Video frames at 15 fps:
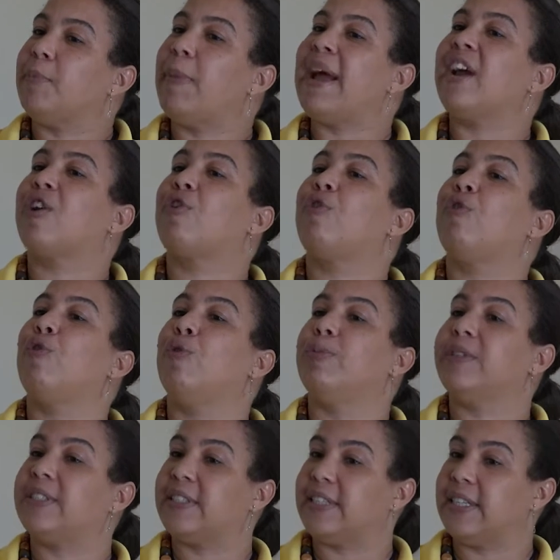The
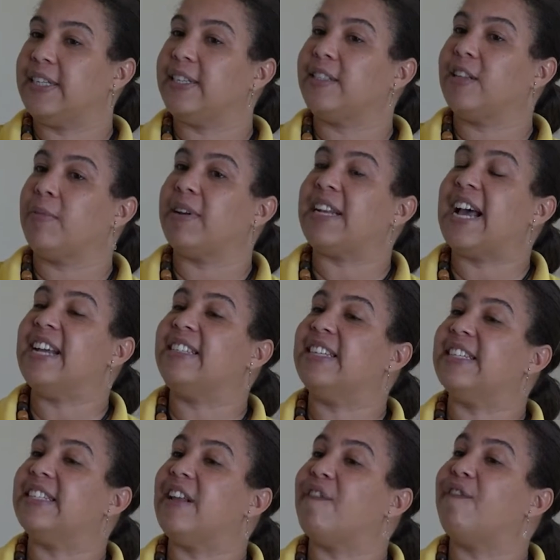microbes in the stomach
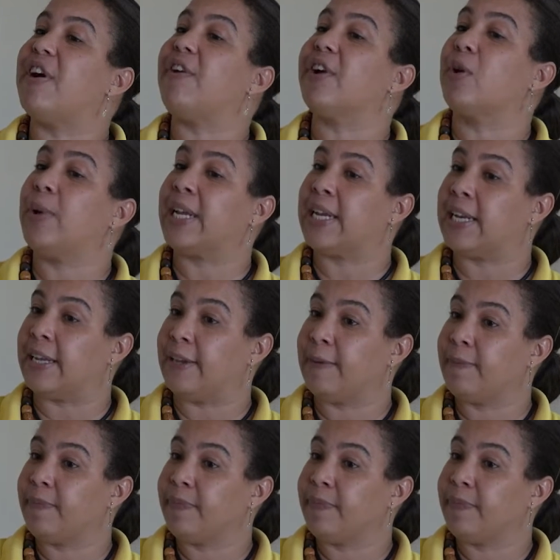digest it very quickly.